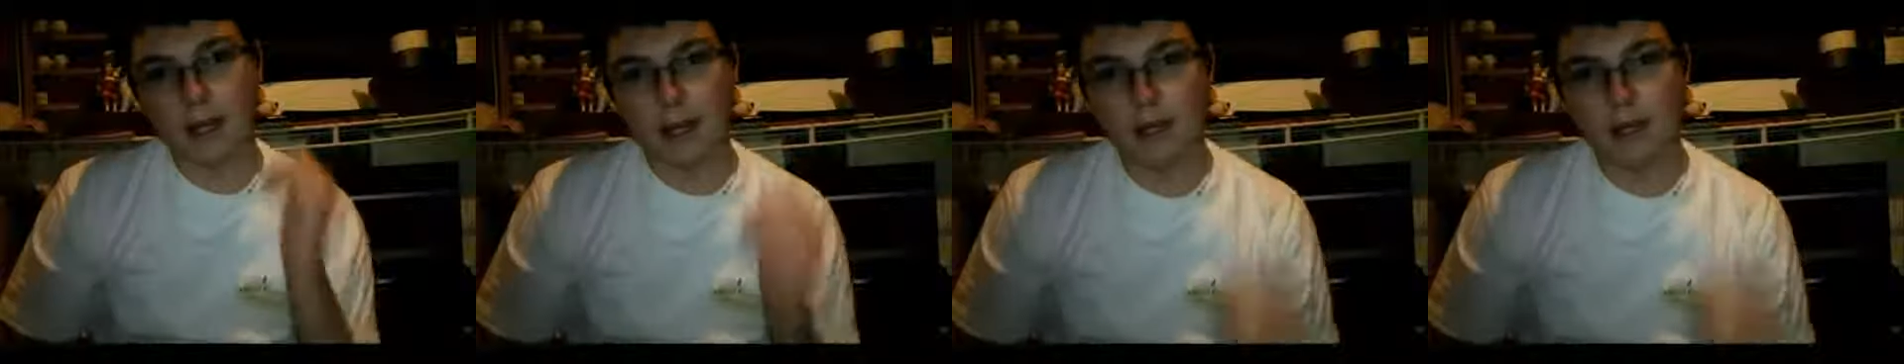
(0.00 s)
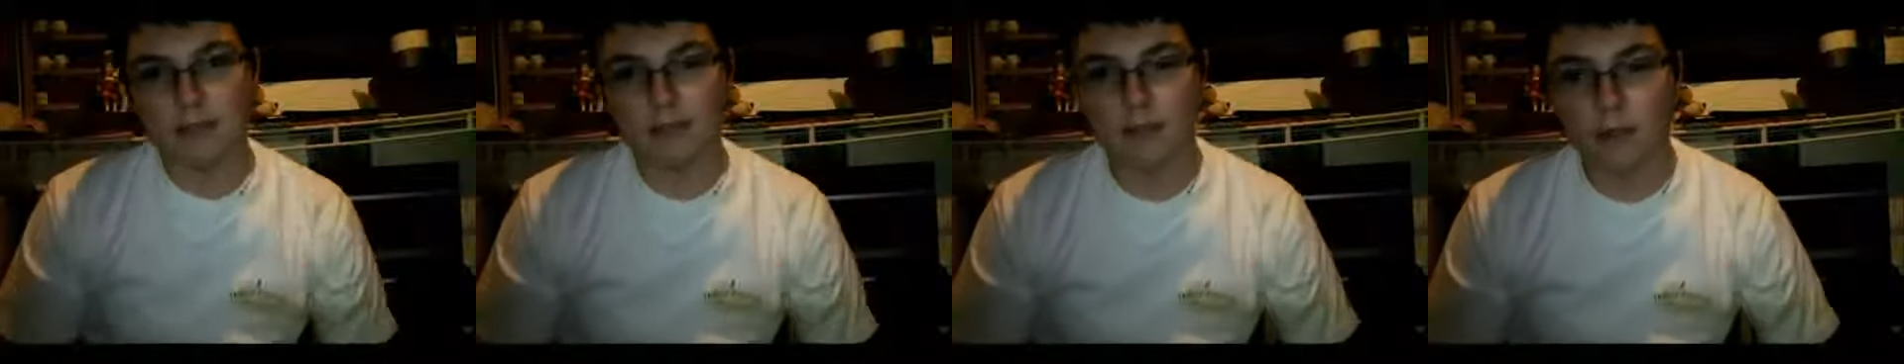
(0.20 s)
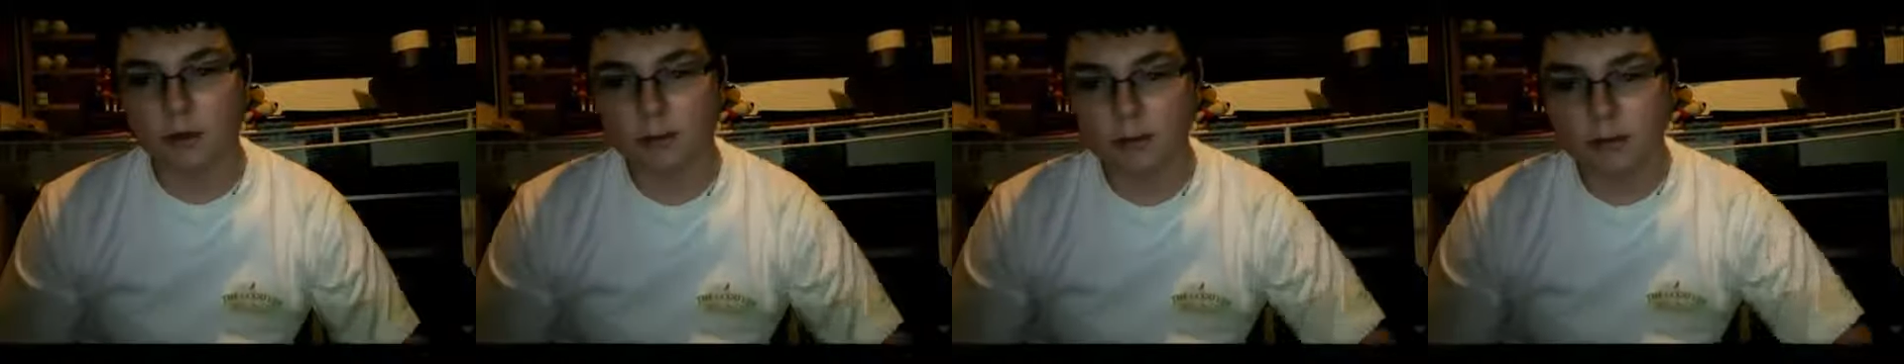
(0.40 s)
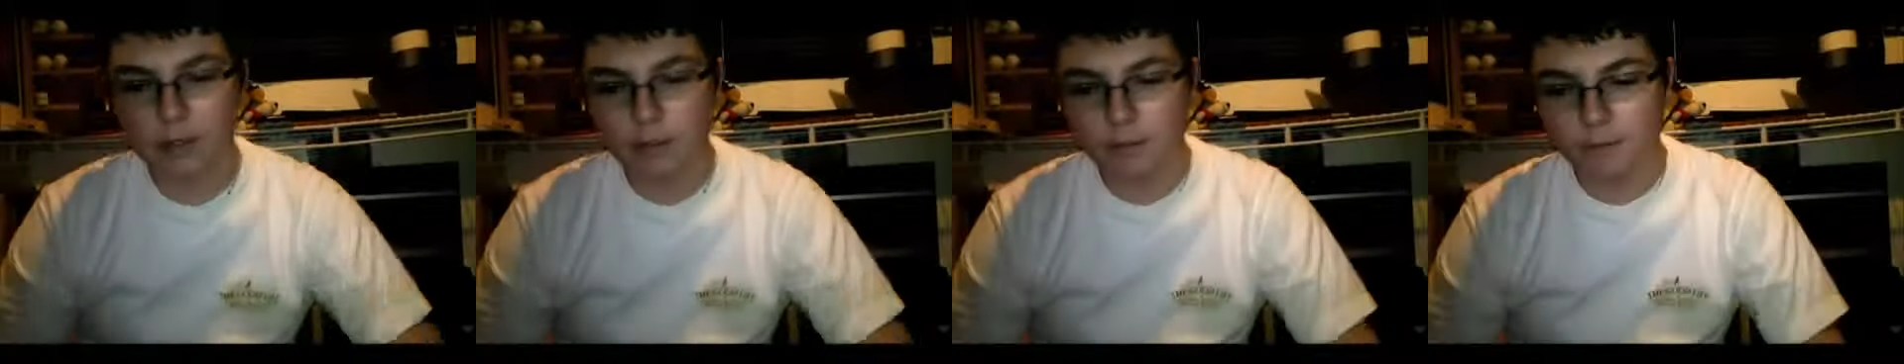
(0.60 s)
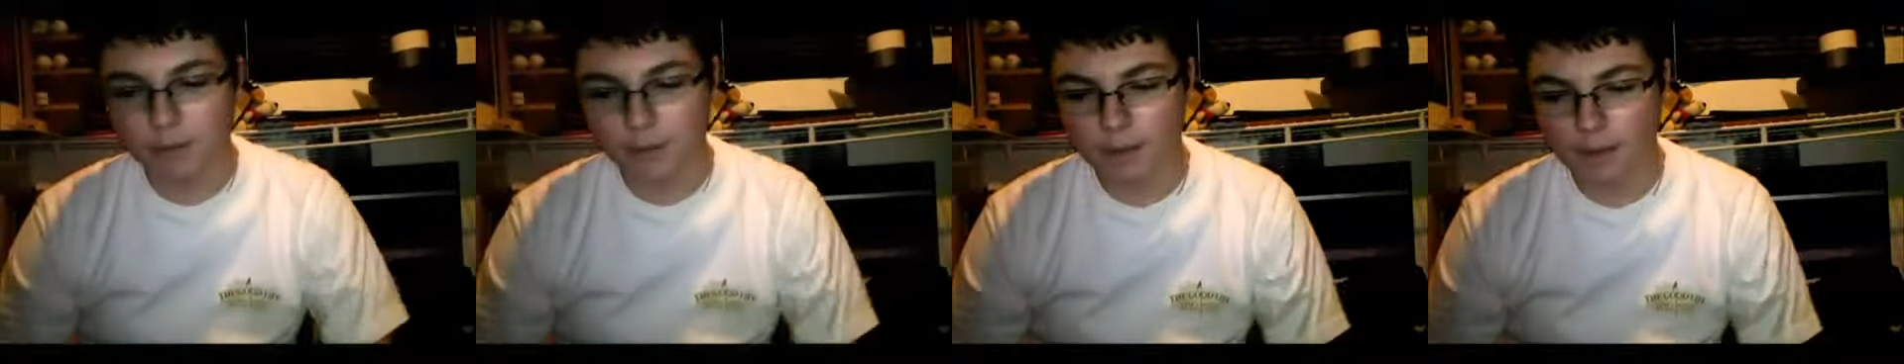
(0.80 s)
Hey guys,
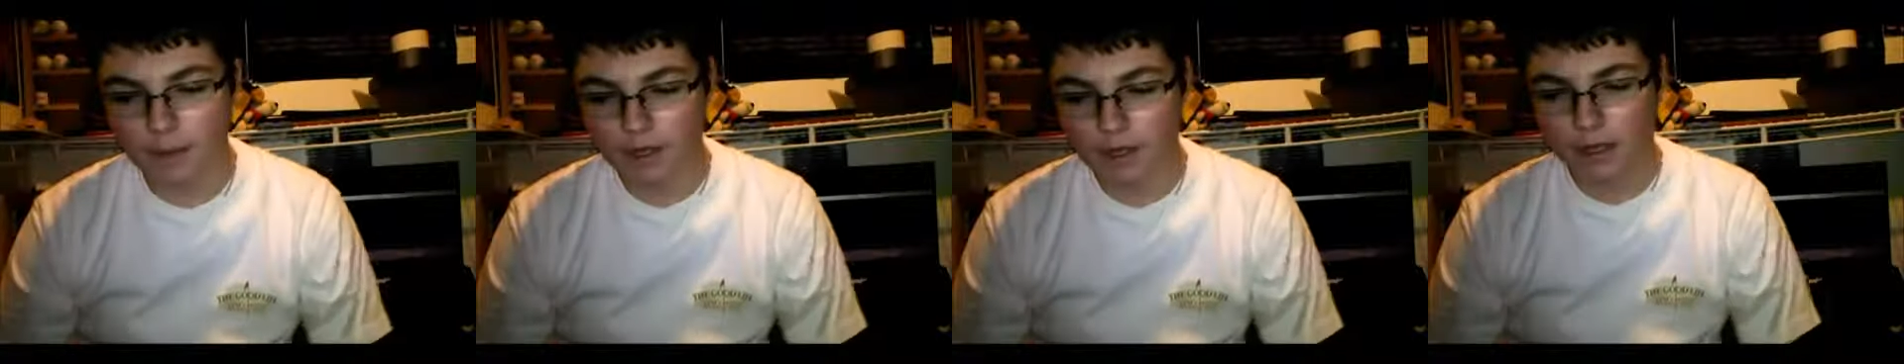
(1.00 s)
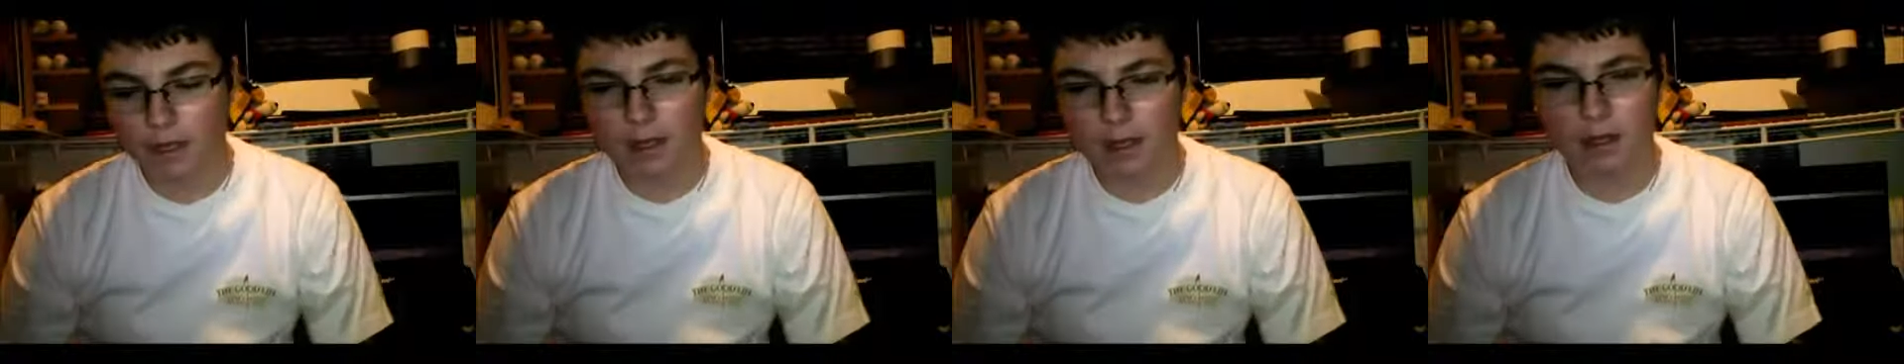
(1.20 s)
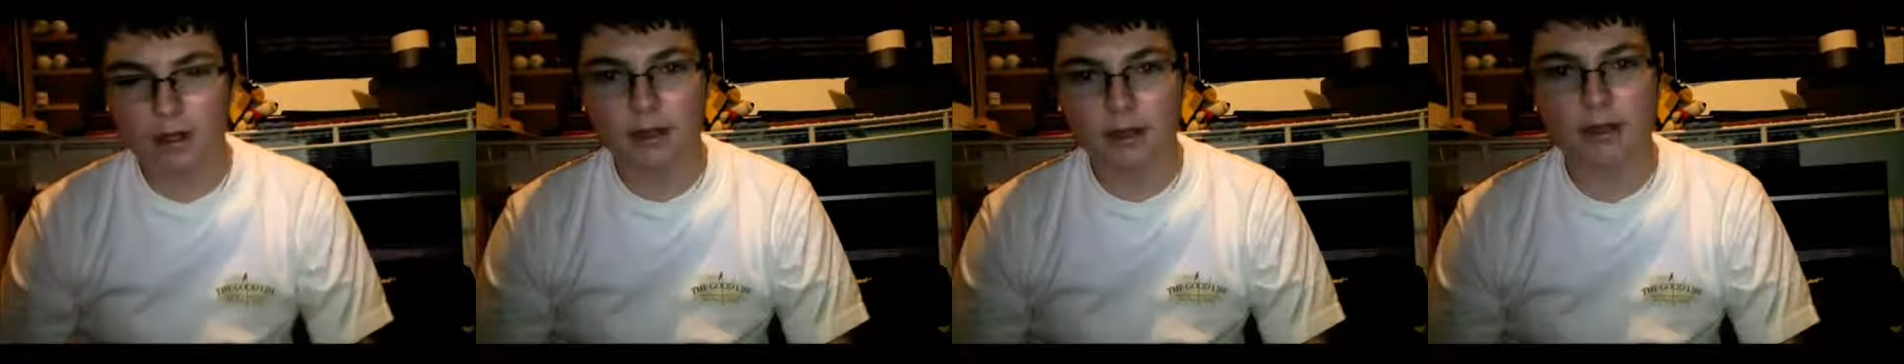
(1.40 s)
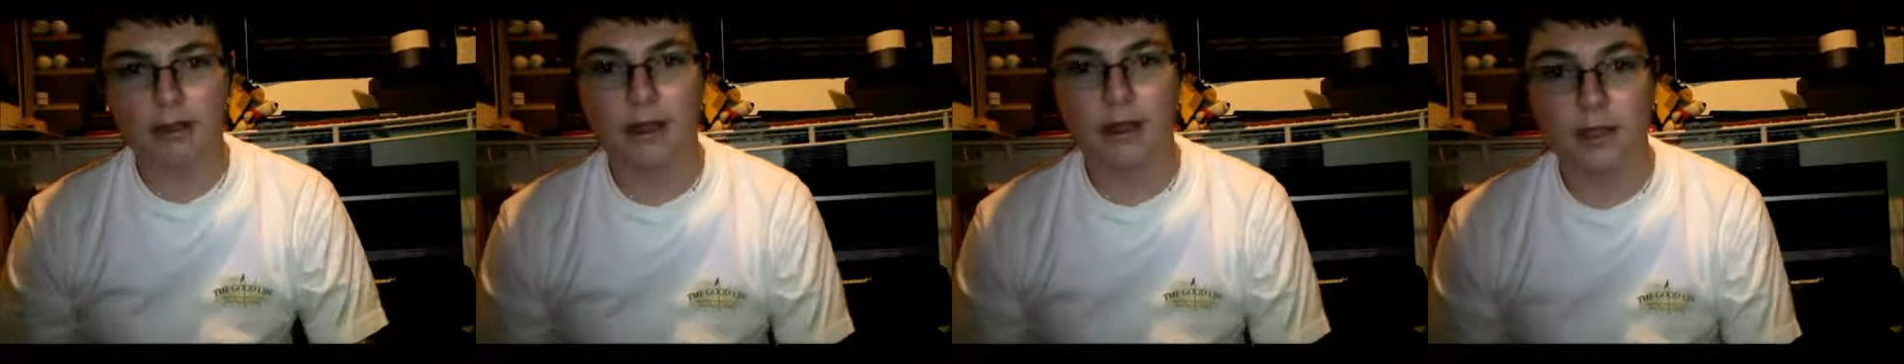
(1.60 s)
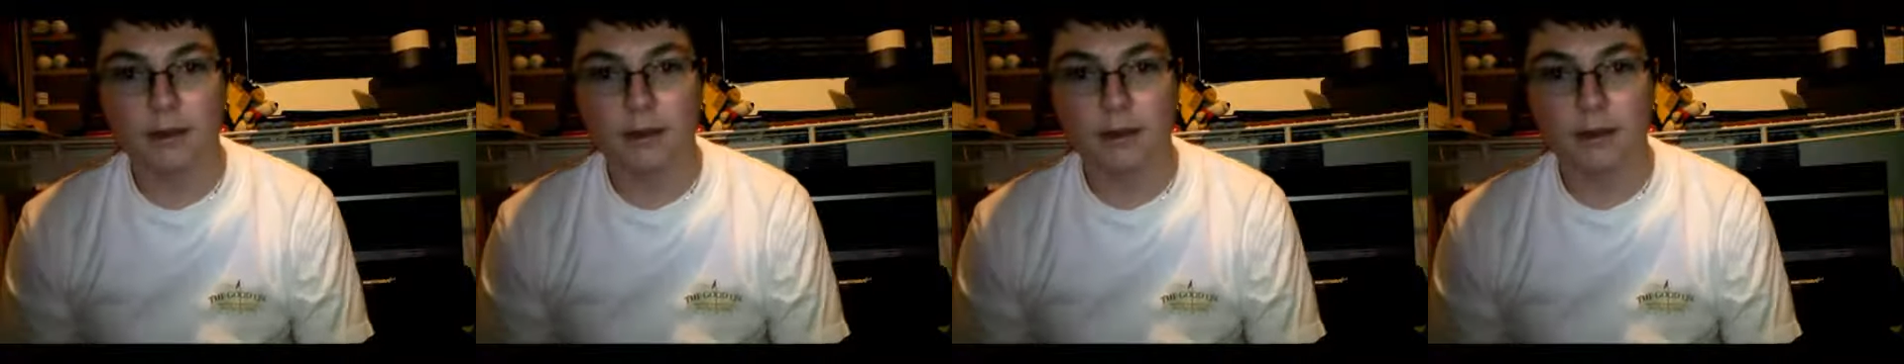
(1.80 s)
Cobra uh,